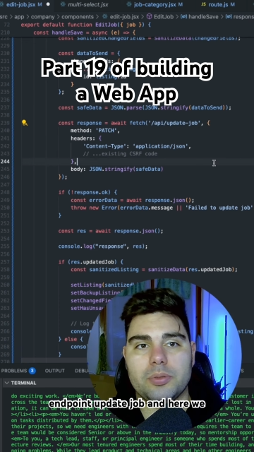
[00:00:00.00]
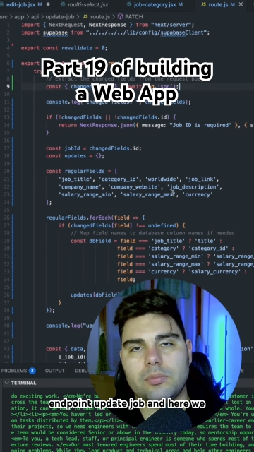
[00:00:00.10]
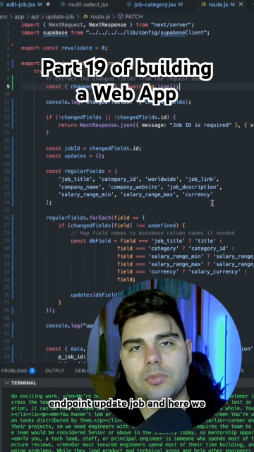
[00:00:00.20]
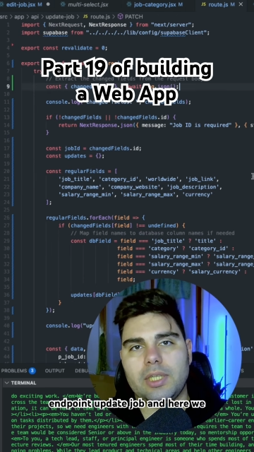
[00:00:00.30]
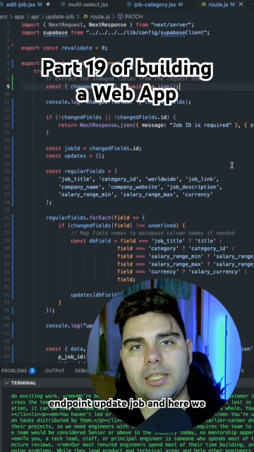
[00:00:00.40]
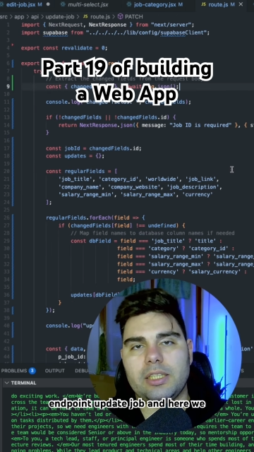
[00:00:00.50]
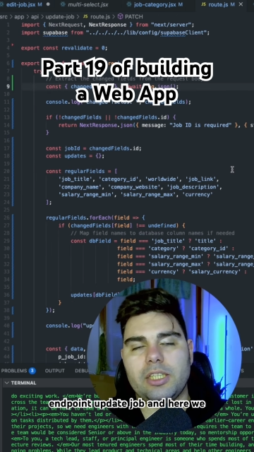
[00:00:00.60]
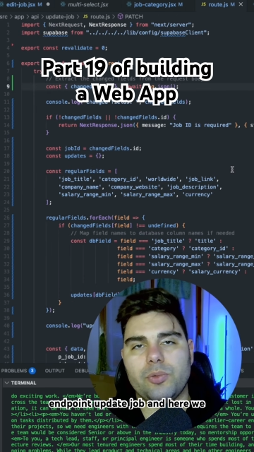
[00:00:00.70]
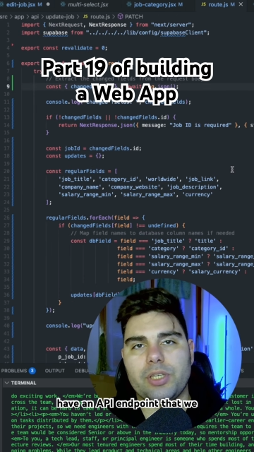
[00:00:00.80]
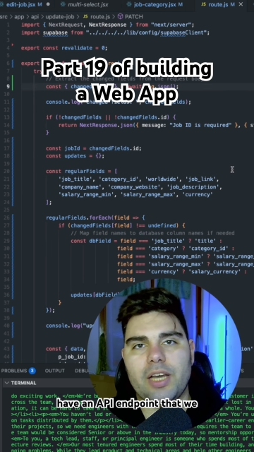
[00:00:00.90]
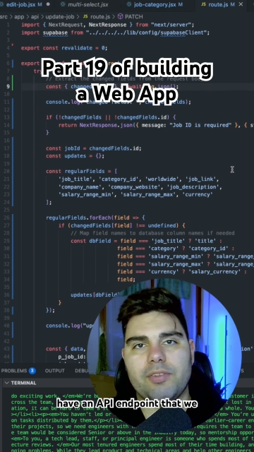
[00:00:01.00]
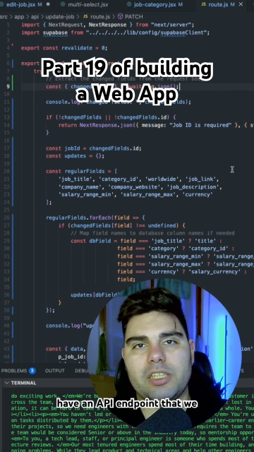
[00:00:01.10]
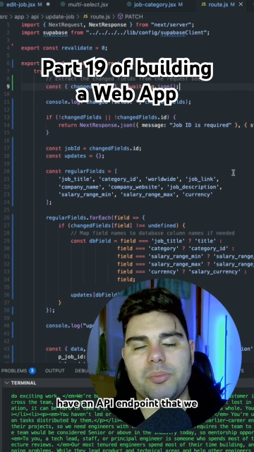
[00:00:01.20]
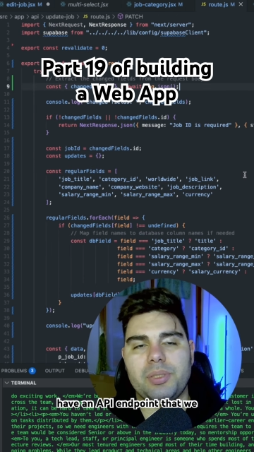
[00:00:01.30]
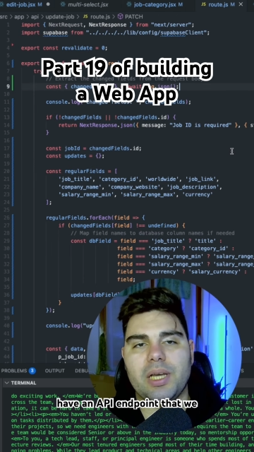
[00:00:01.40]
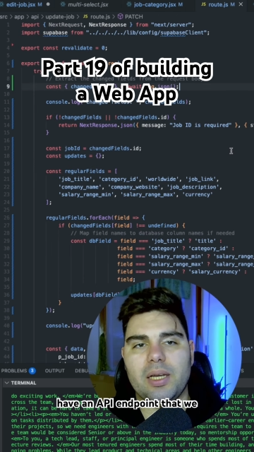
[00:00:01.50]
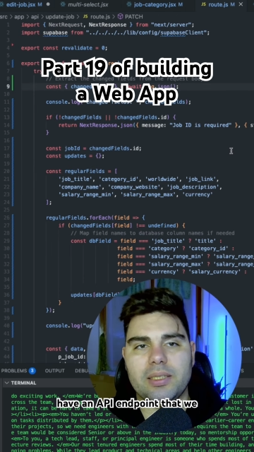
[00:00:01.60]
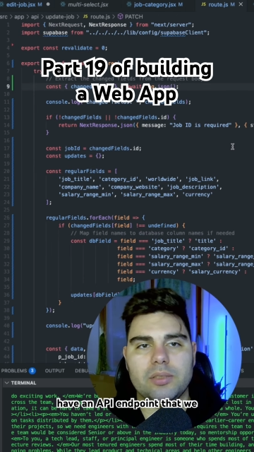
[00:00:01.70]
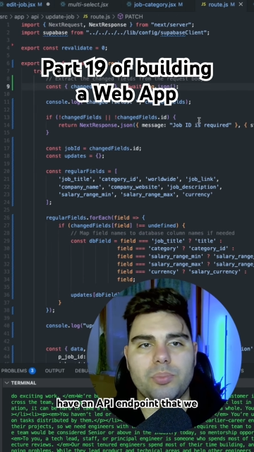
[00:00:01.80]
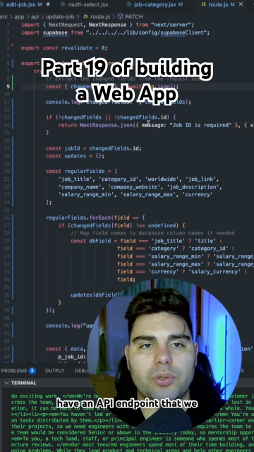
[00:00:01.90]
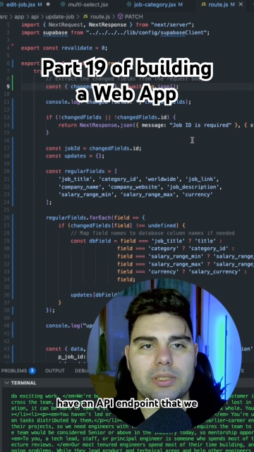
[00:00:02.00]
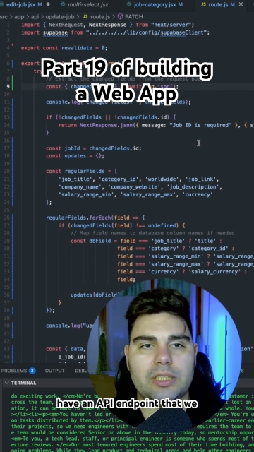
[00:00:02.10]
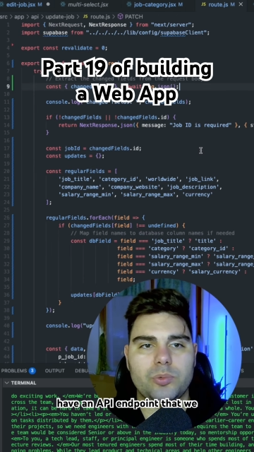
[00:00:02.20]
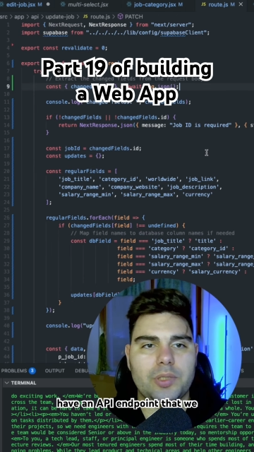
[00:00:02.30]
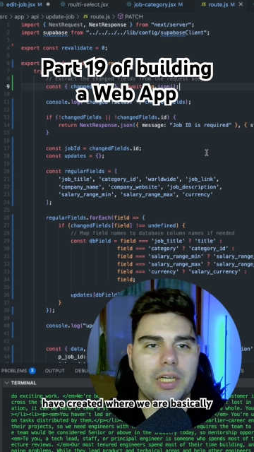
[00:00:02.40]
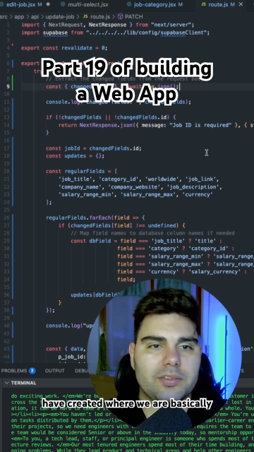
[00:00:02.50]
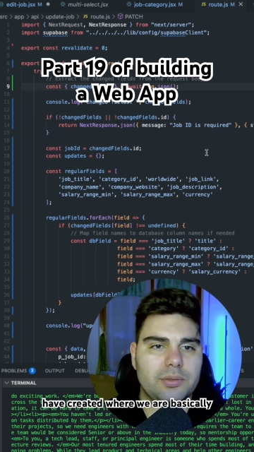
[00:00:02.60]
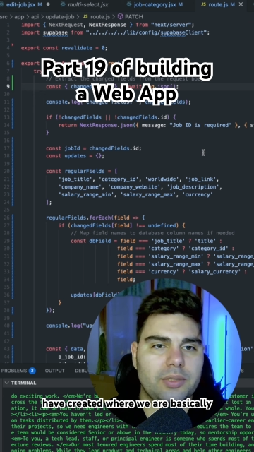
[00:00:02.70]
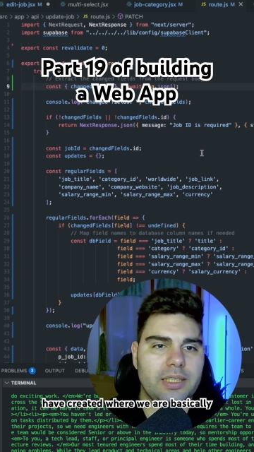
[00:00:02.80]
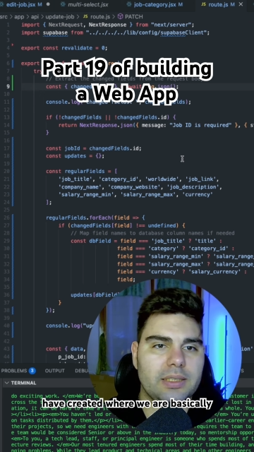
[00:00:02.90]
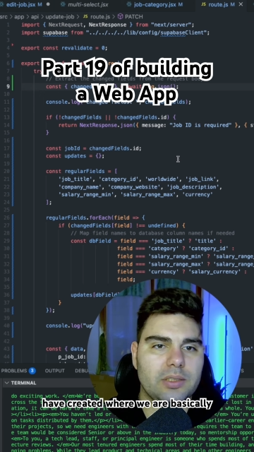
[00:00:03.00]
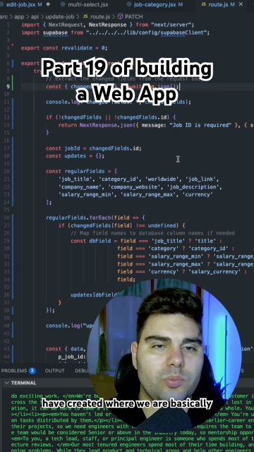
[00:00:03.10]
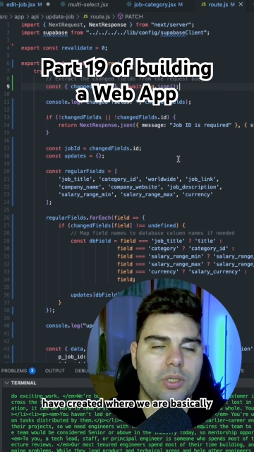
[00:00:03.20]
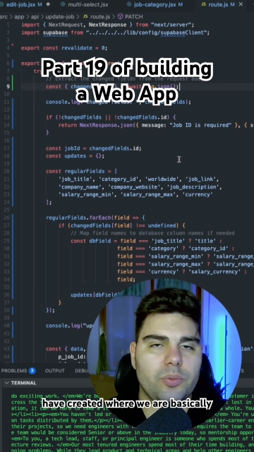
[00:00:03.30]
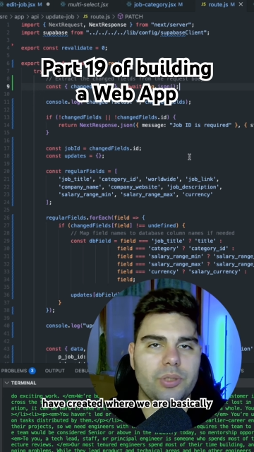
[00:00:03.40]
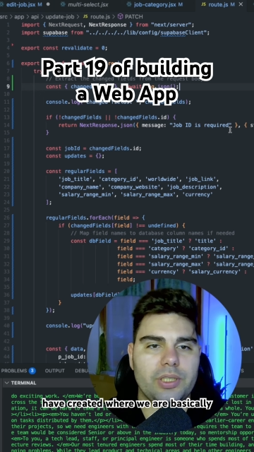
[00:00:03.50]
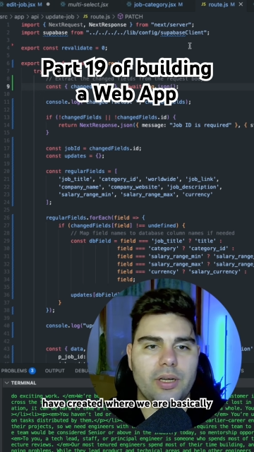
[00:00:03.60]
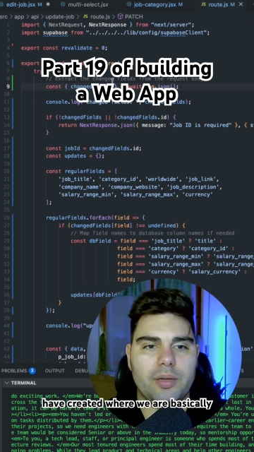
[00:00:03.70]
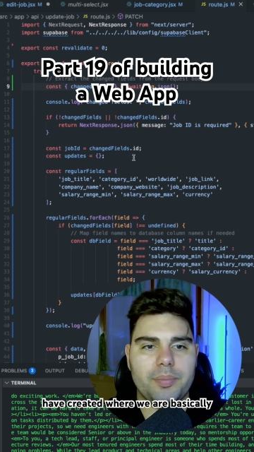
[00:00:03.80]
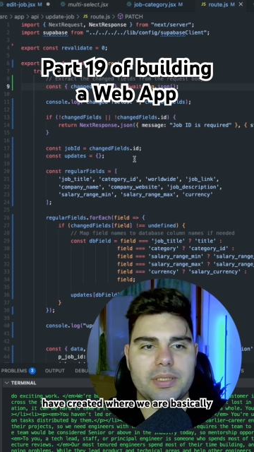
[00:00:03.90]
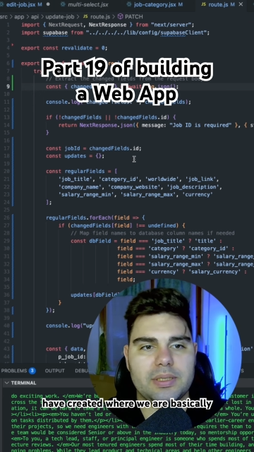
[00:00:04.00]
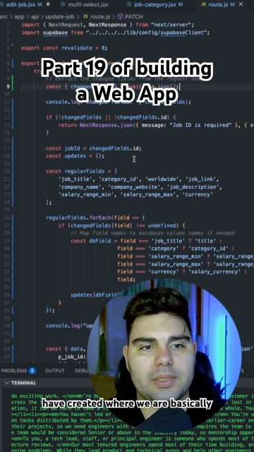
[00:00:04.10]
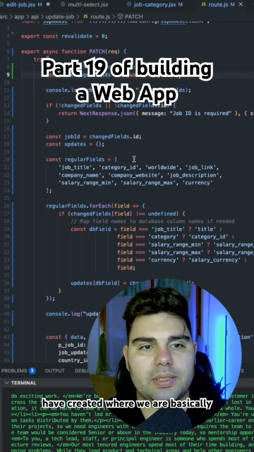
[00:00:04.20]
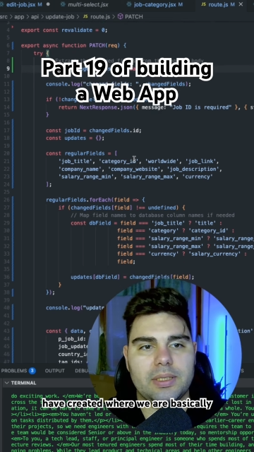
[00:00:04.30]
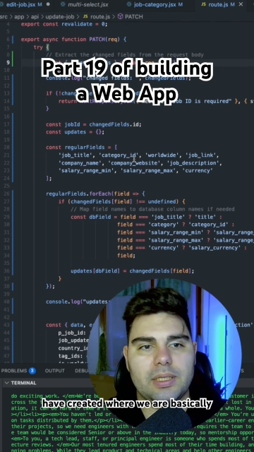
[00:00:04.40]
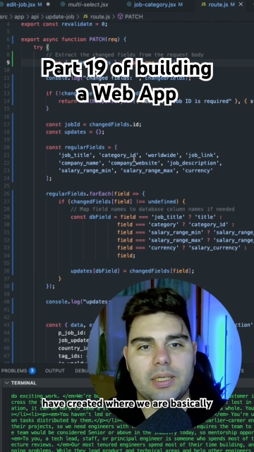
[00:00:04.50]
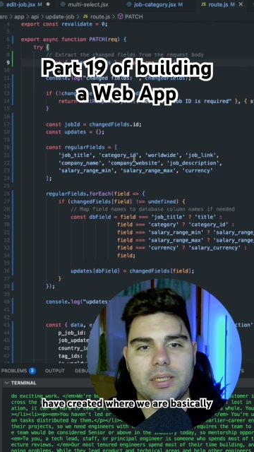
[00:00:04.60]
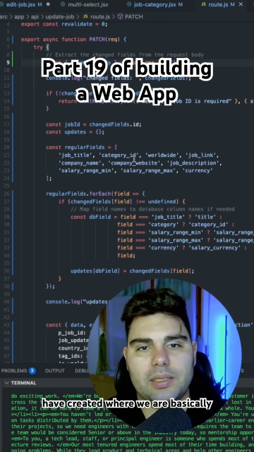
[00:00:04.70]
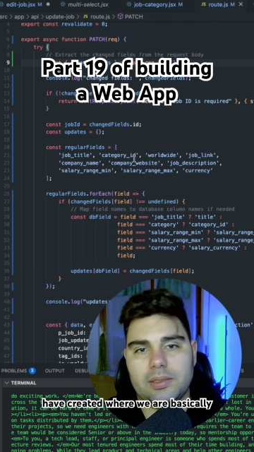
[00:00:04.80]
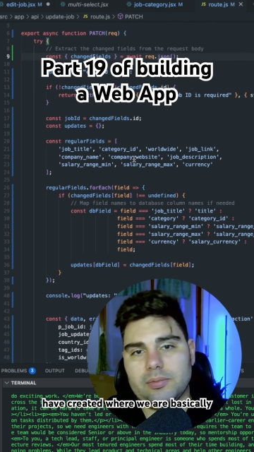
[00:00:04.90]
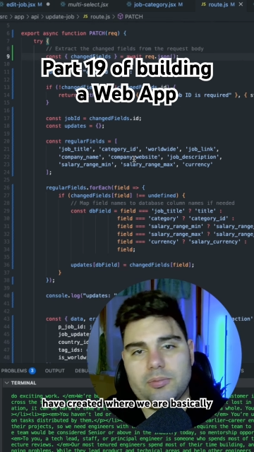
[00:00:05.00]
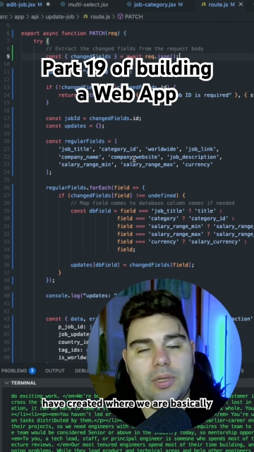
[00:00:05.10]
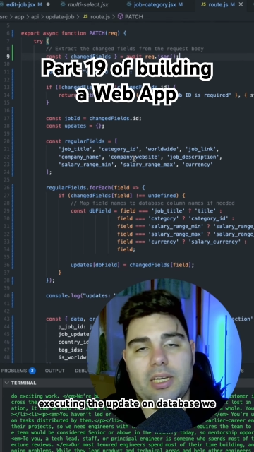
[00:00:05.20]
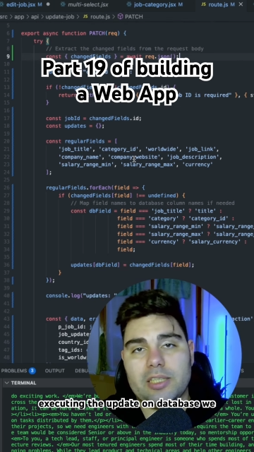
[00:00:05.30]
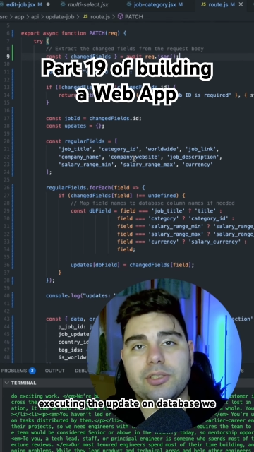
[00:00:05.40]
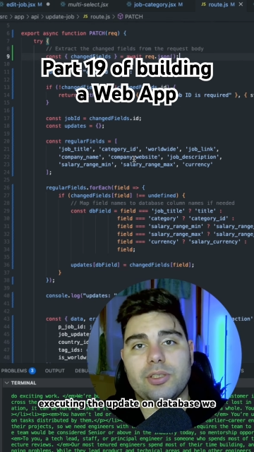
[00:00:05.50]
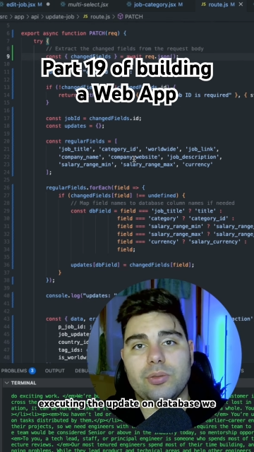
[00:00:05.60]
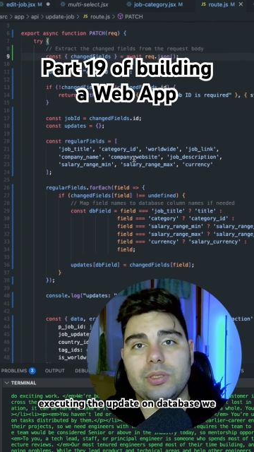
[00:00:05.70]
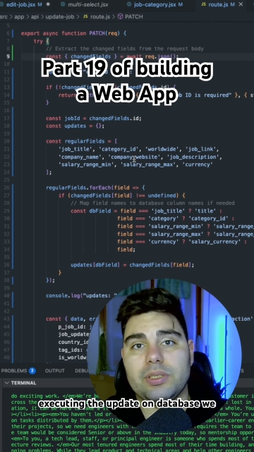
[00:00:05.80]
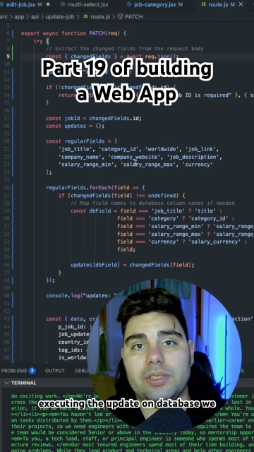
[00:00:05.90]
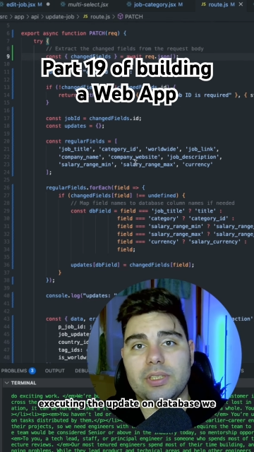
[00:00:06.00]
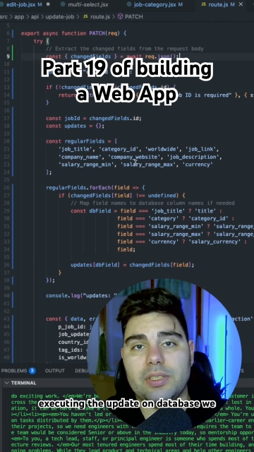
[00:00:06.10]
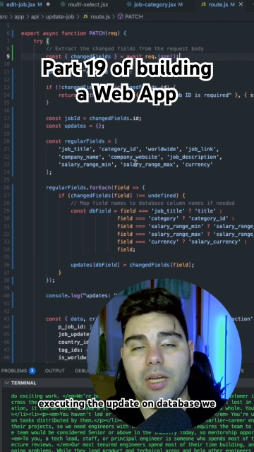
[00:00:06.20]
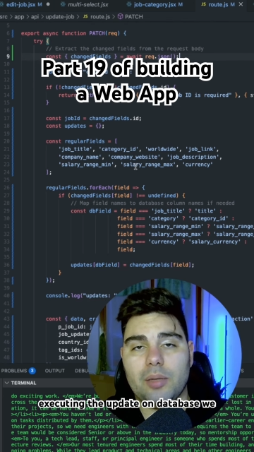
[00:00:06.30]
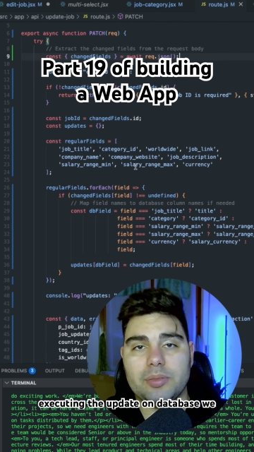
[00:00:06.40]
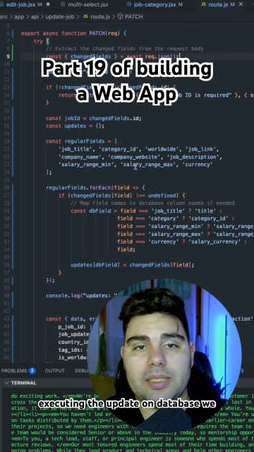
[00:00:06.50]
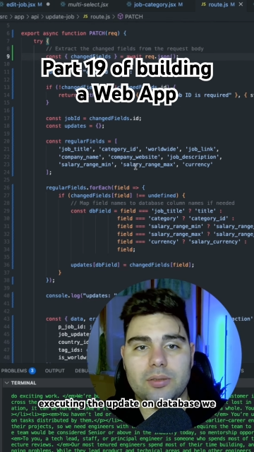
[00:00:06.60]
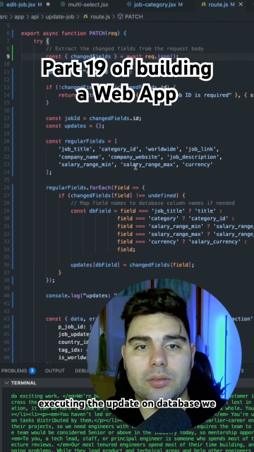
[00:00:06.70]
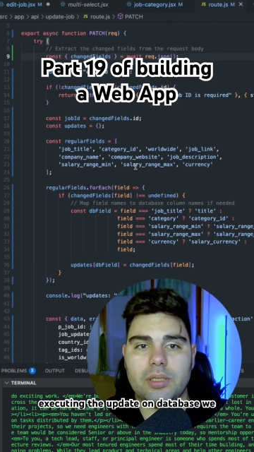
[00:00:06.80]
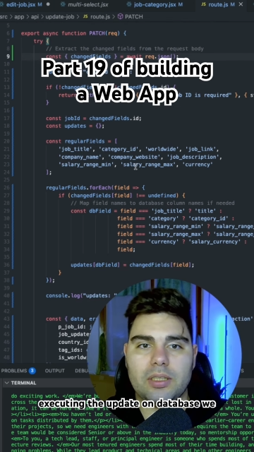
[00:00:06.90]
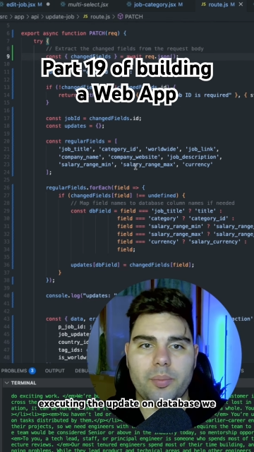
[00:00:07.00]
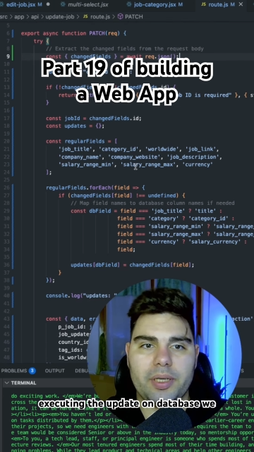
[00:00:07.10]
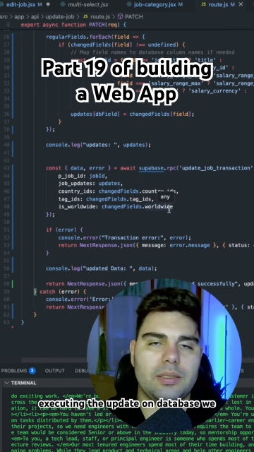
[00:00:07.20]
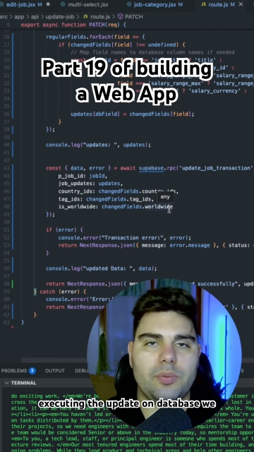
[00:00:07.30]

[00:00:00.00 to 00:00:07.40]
And here we have an API endpoint that we have created where we are basically executing the update on database.